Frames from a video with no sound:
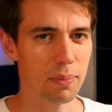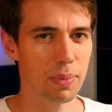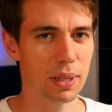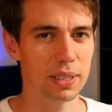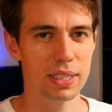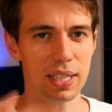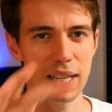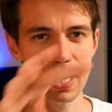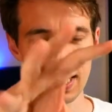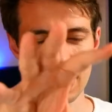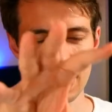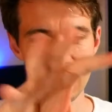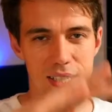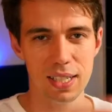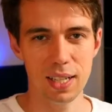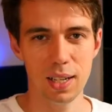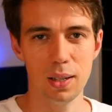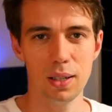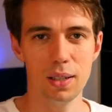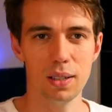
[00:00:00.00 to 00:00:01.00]
but they can
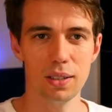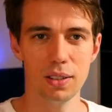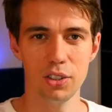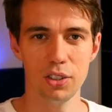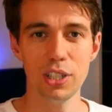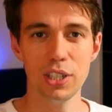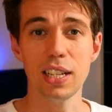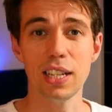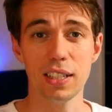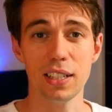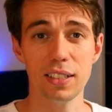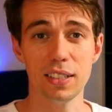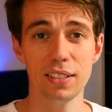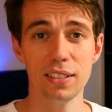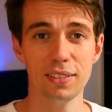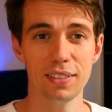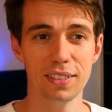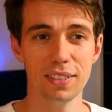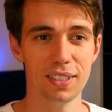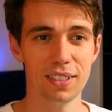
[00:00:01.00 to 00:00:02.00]
still read it,
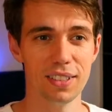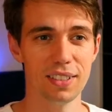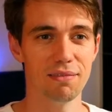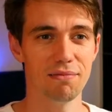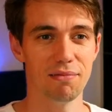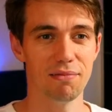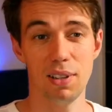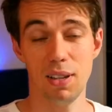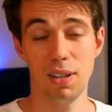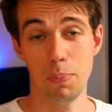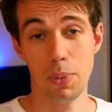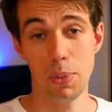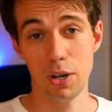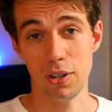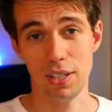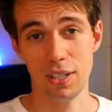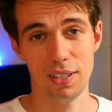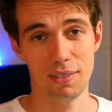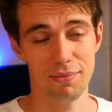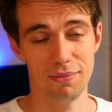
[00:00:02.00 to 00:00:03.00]

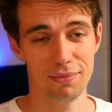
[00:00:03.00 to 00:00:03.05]
apparently.